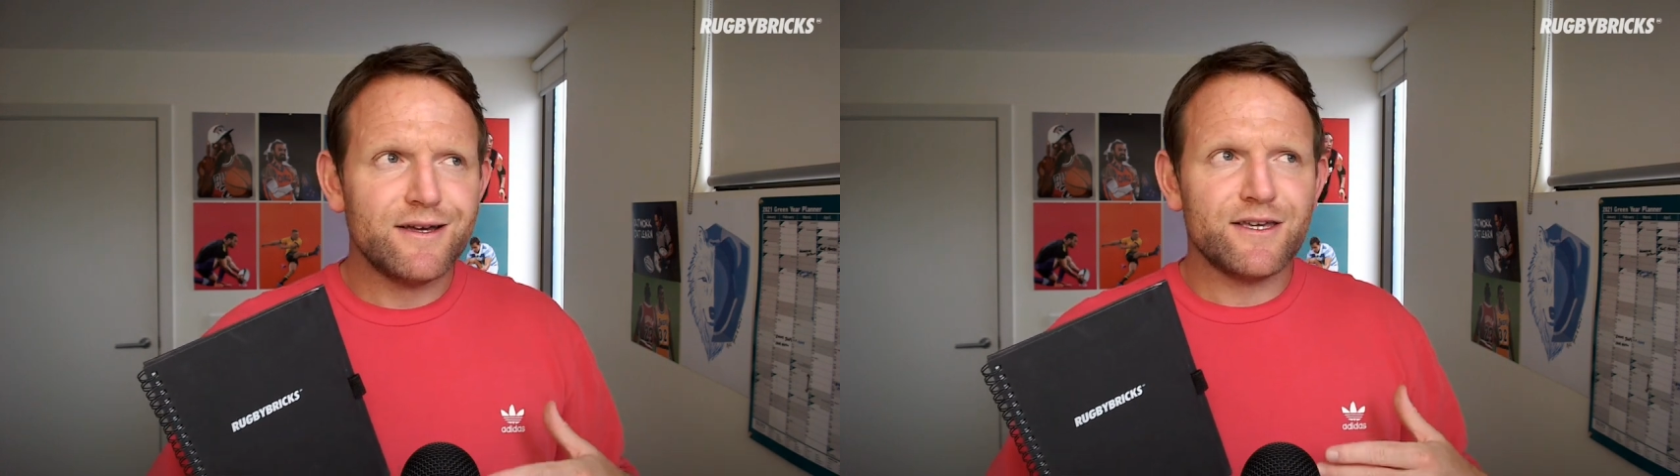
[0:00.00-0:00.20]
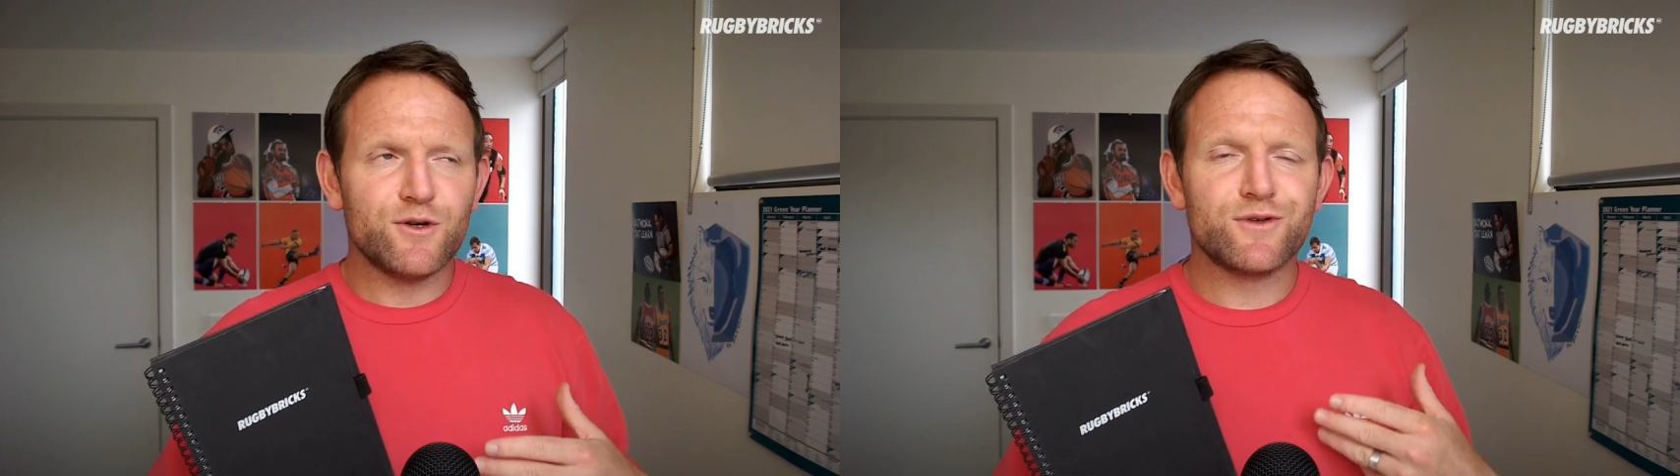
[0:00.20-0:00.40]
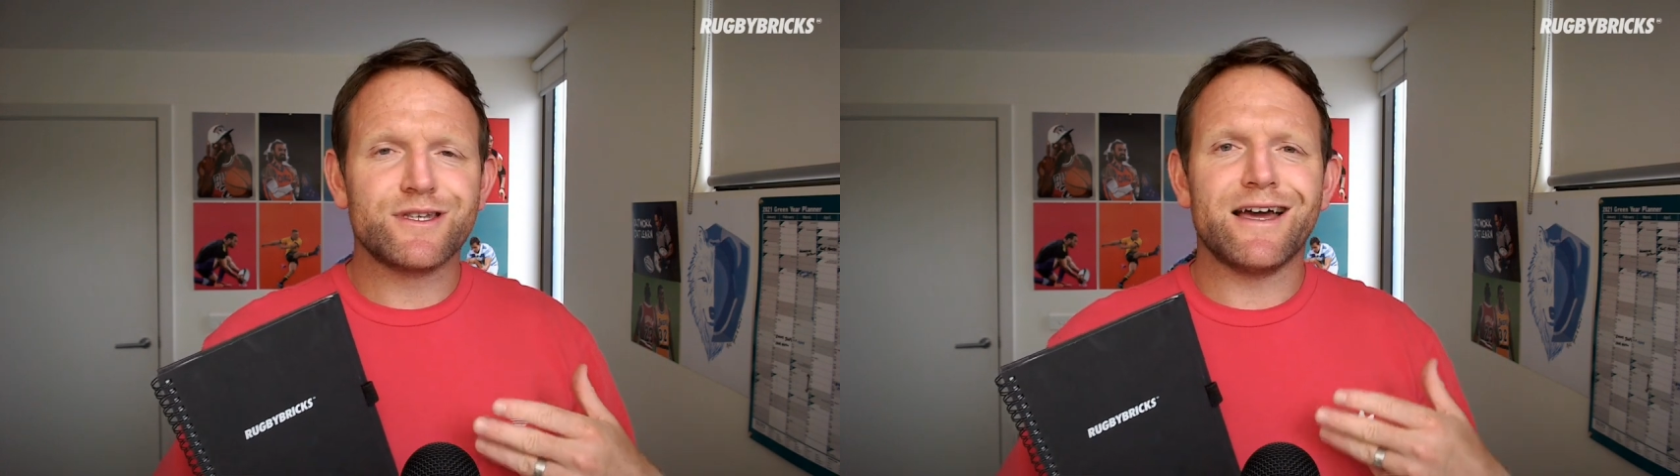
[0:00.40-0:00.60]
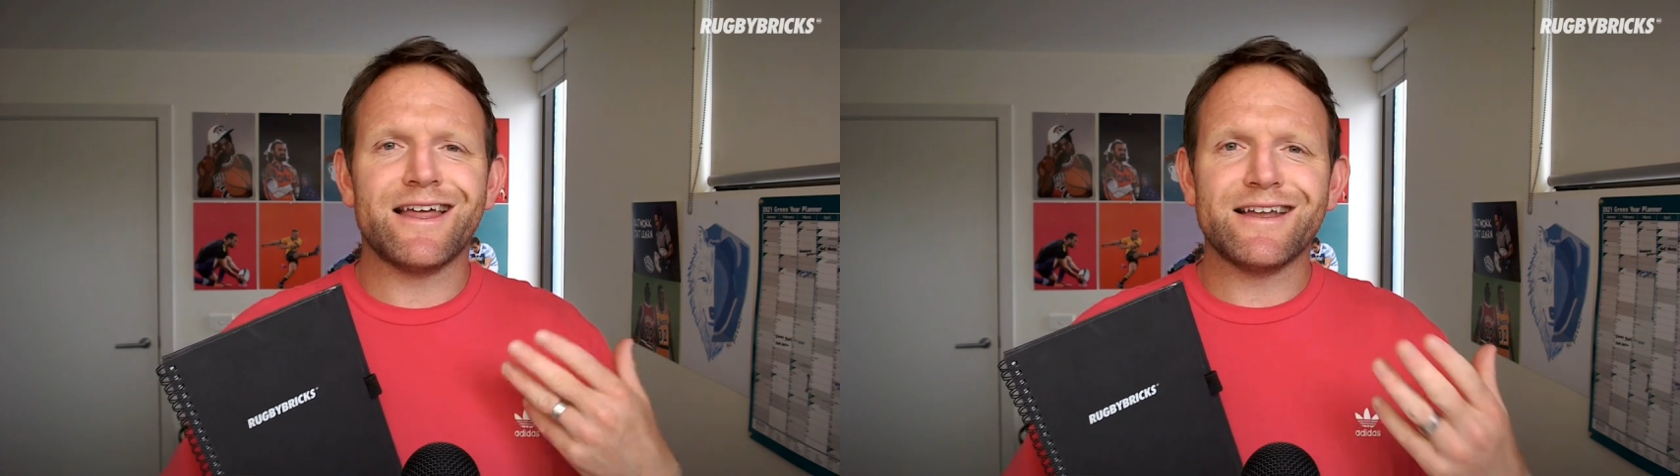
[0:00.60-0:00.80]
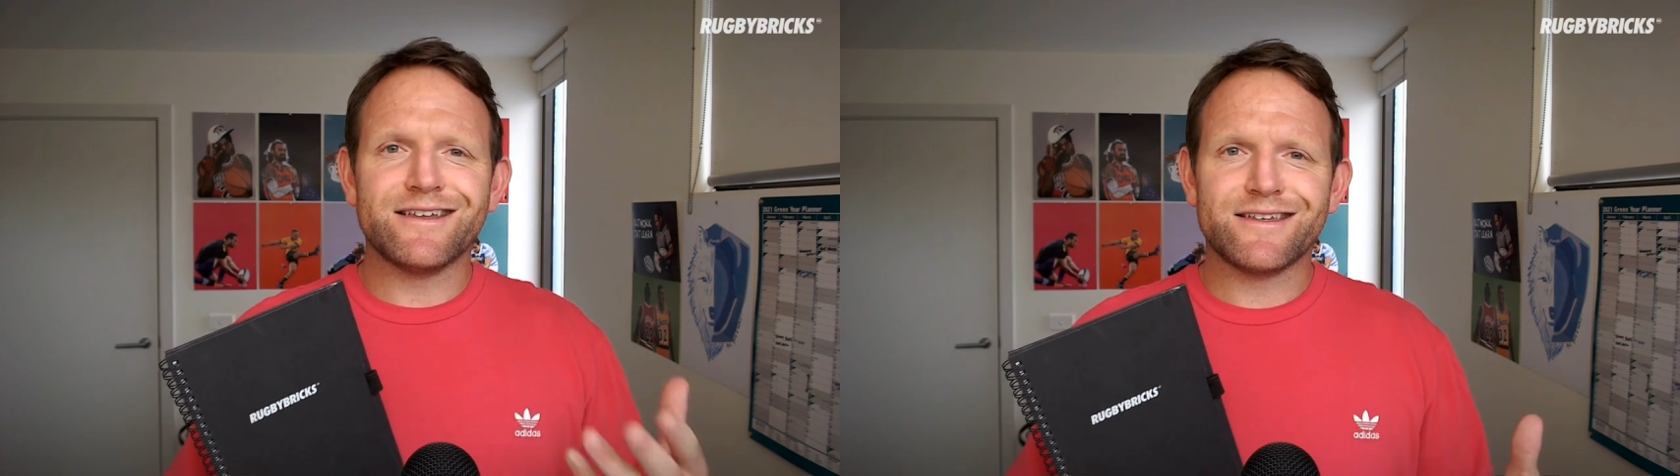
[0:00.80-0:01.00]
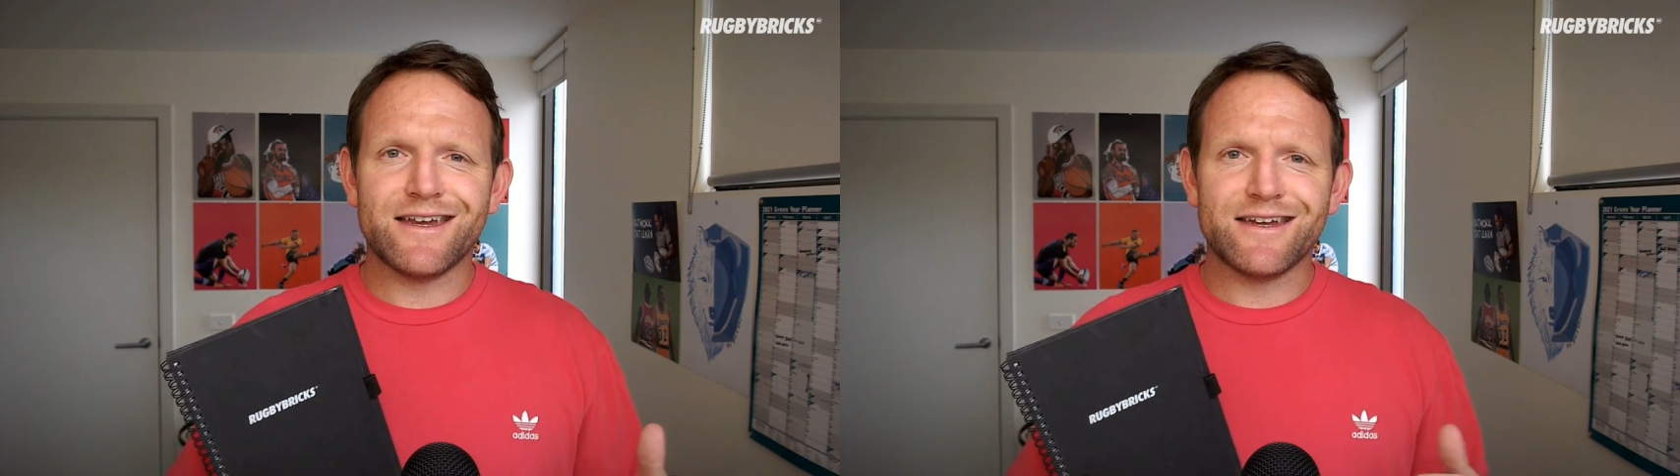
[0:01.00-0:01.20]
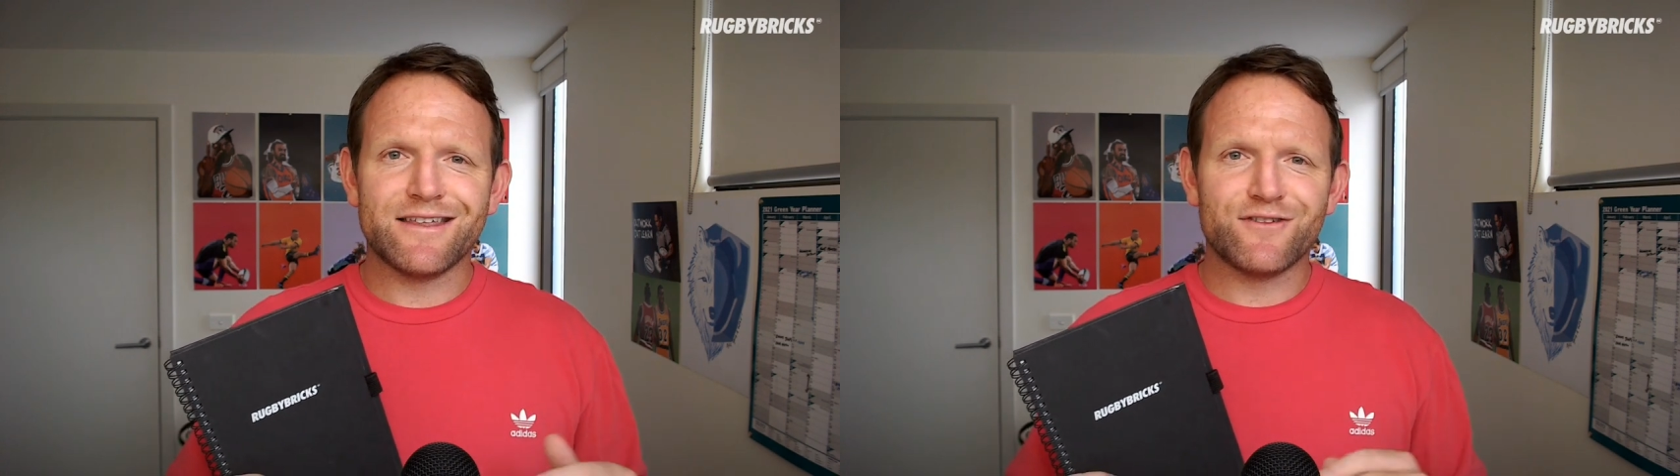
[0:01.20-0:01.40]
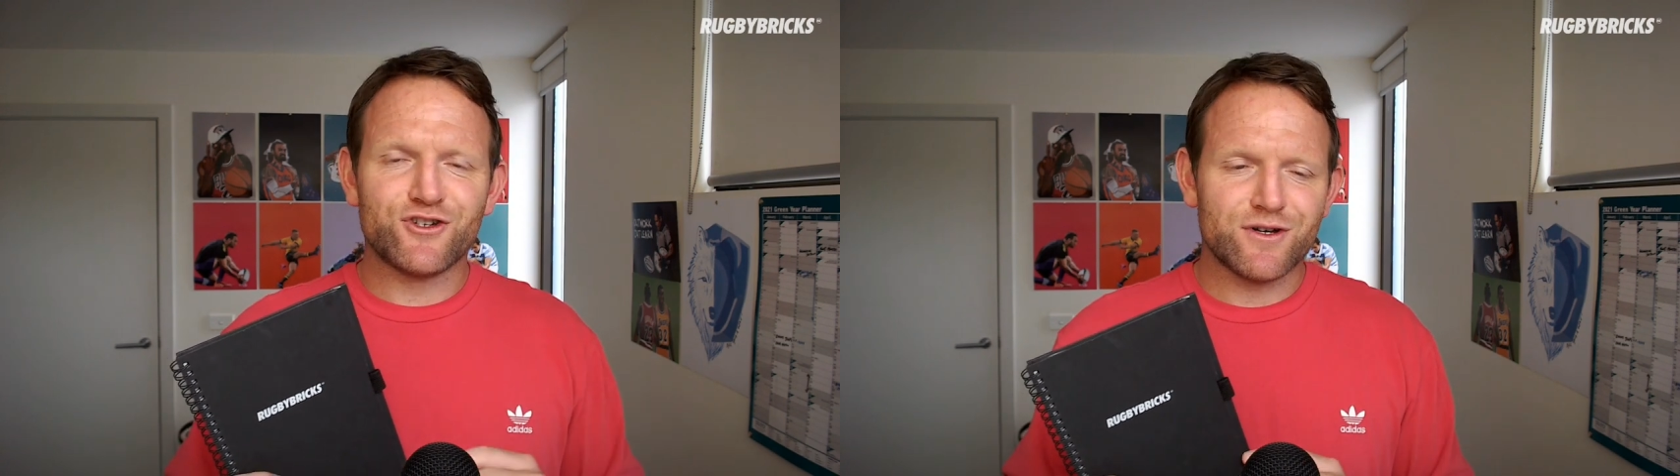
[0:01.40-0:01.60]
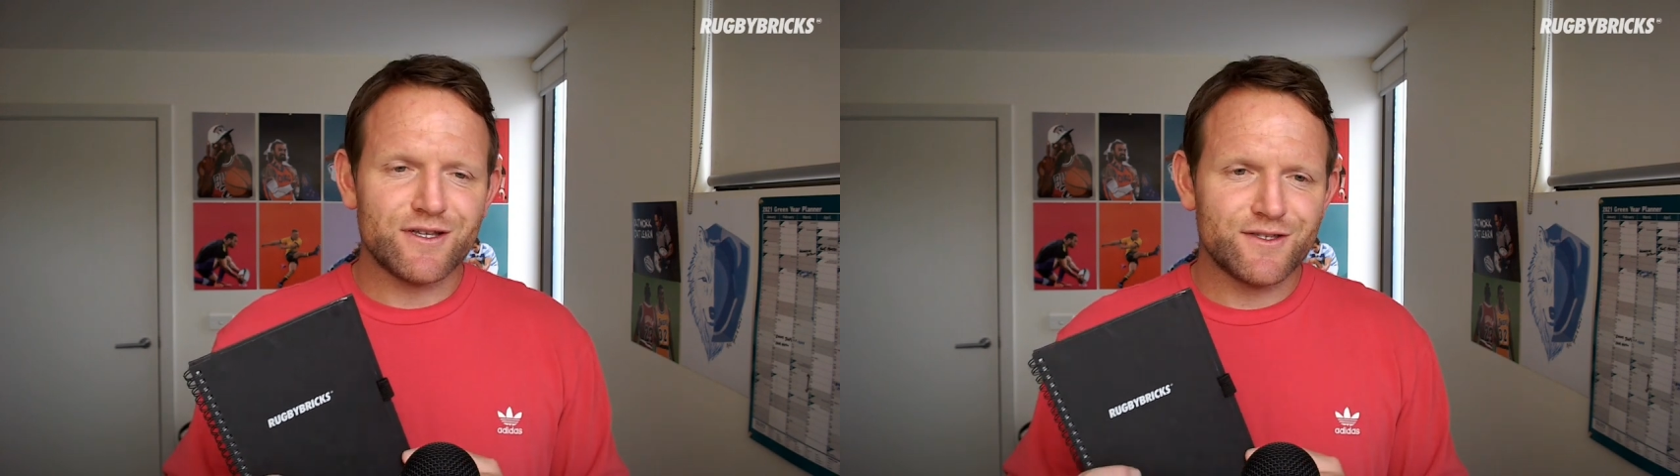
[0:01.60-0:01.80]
you'll start understanding the trends.